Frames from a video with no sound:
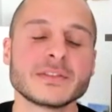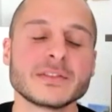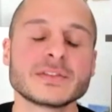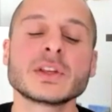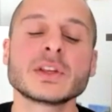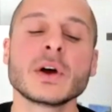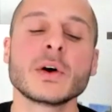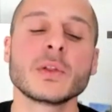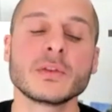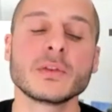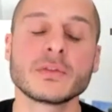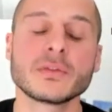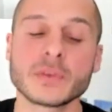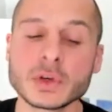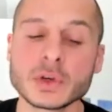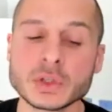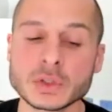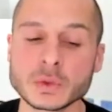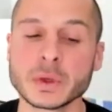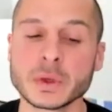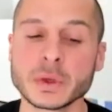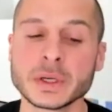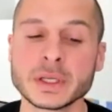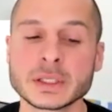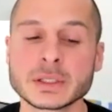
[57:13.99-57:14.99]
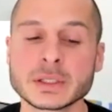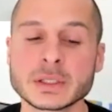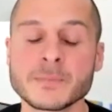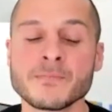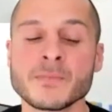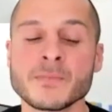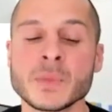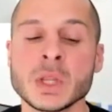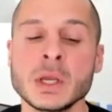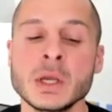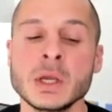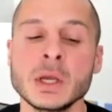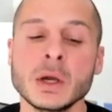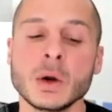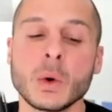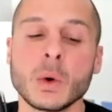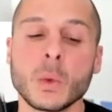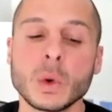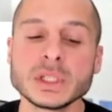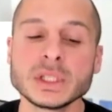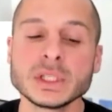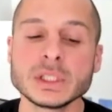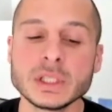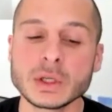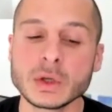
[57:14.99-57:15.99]
So the first one is,
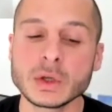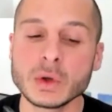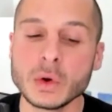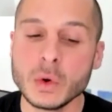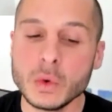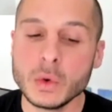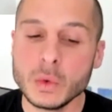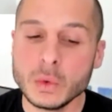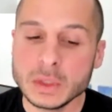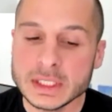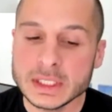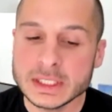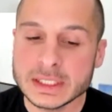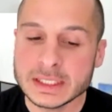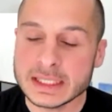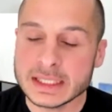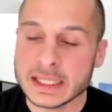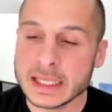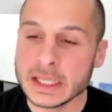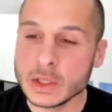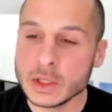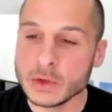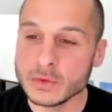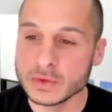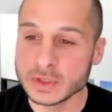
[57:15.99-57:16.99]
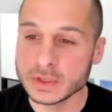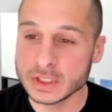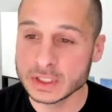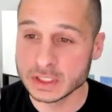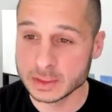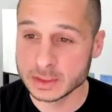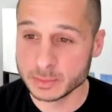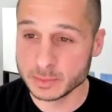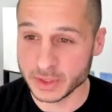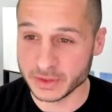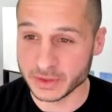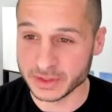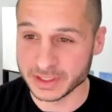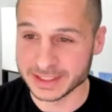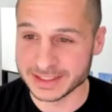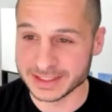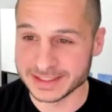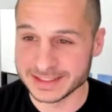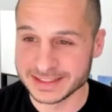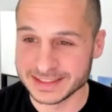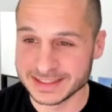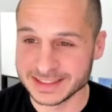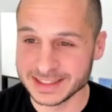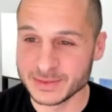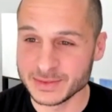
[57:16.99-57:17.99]
what's the coolest thing you've
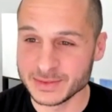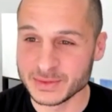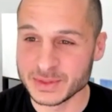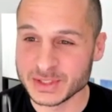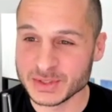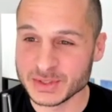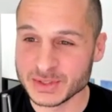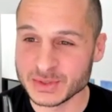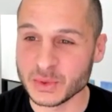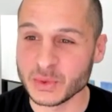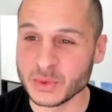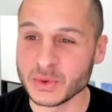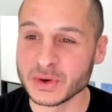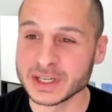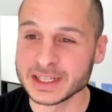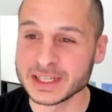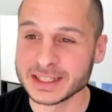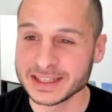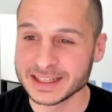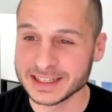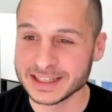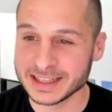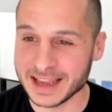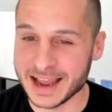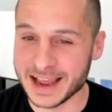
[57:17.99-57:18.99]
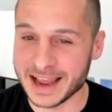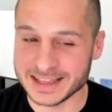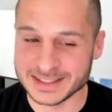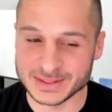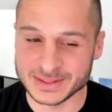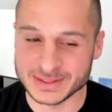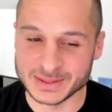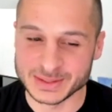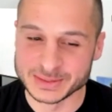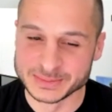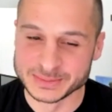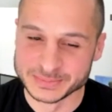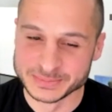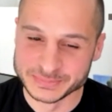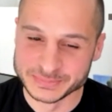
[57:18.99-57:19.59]
experienced in restoring a castle?